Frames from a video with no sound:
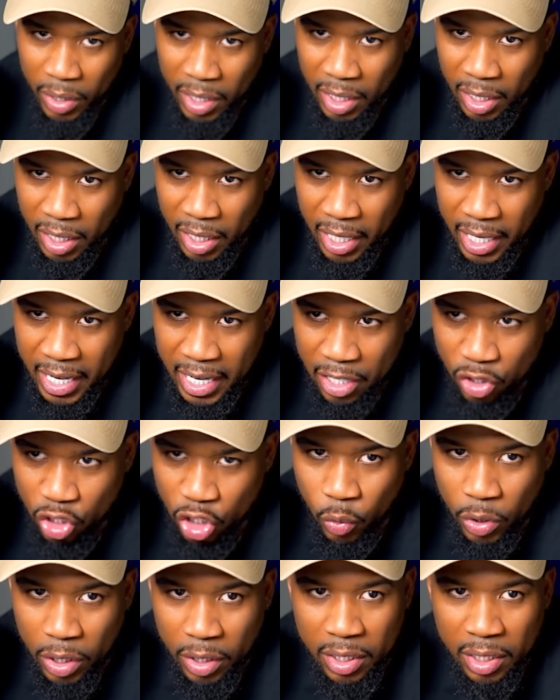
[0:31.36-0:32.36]
with
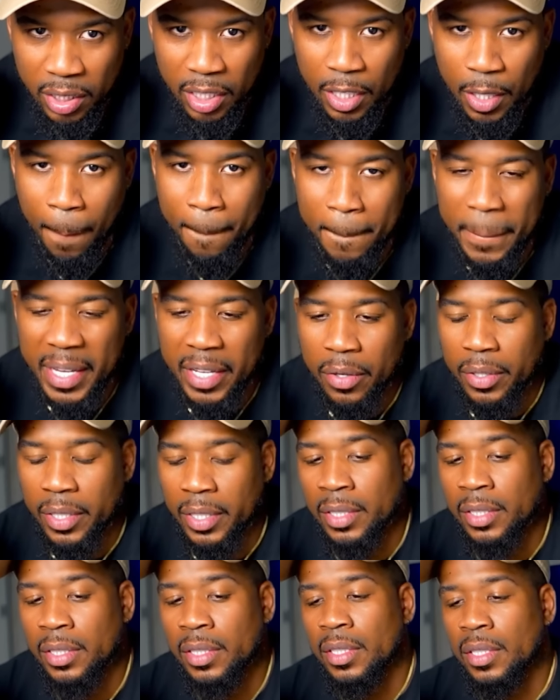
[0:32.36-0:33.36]
Andrew Wilson in the
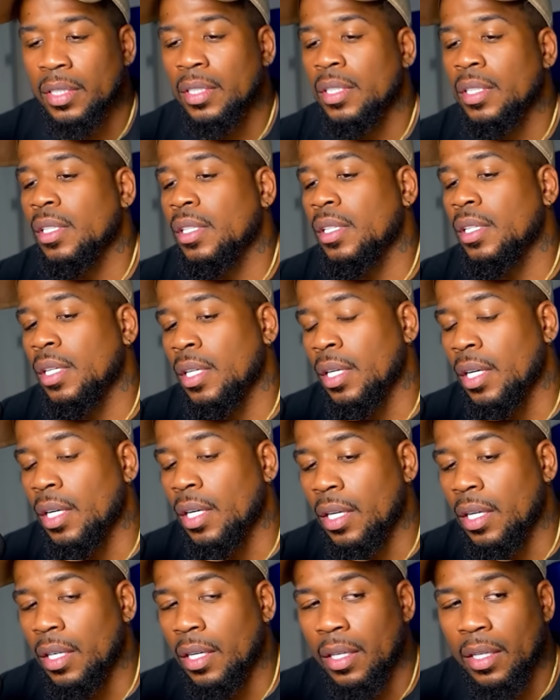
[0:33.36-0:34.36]
building.
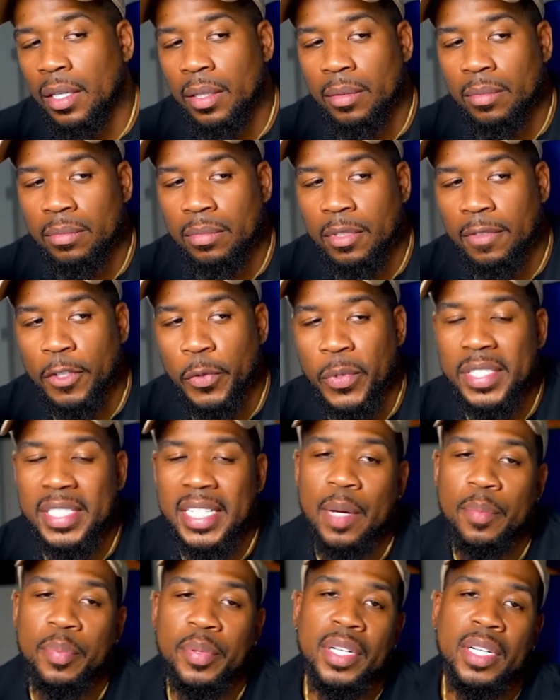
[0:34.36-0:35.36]
Before we
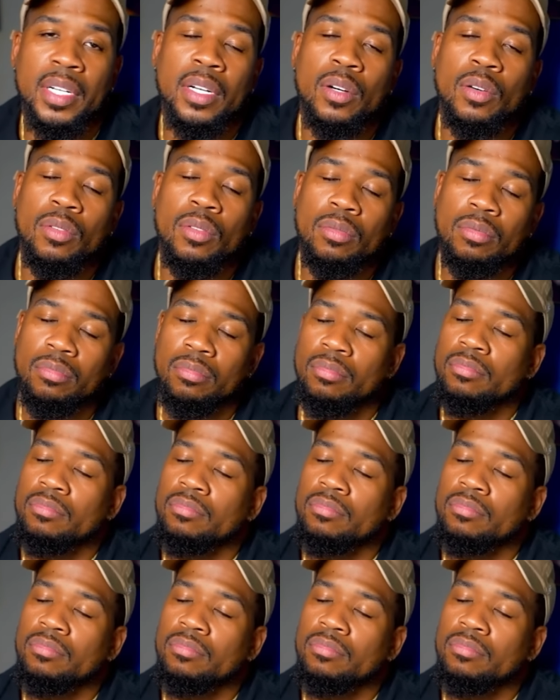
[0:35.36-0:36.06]
tap in, though,